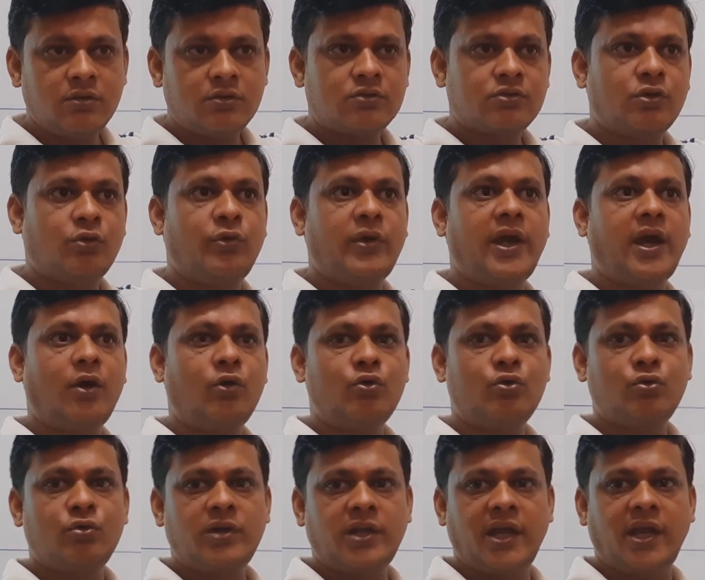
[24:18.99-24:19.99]
so we have
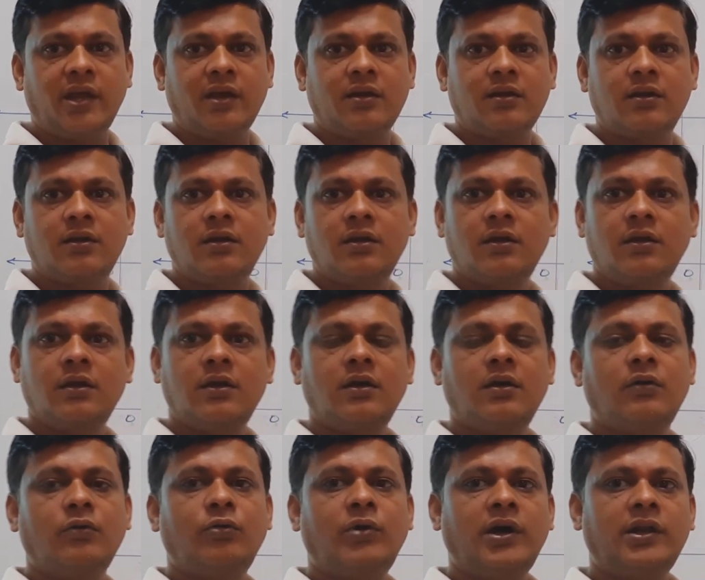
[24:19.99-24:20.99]
to take
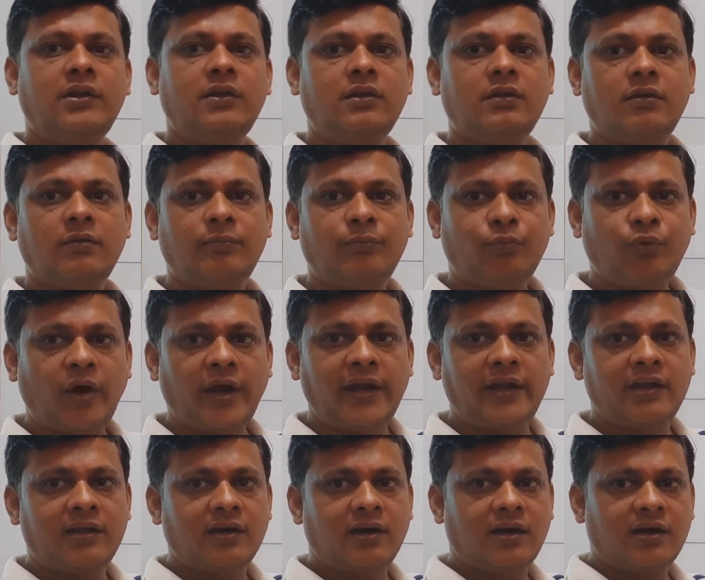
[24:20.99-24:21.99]
one
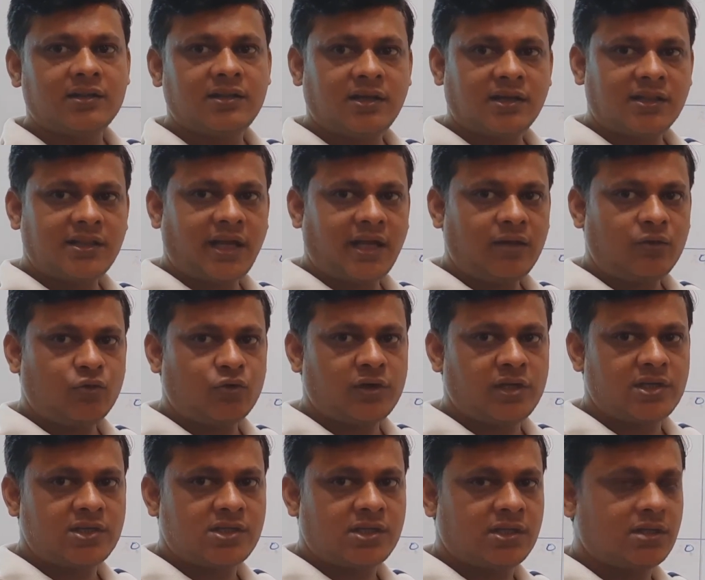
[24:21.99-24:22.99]
point other than
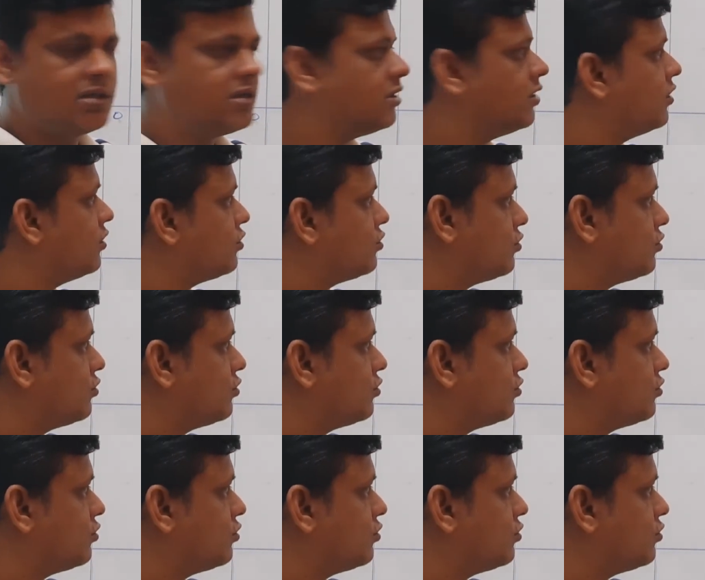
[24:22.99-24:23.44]
origin.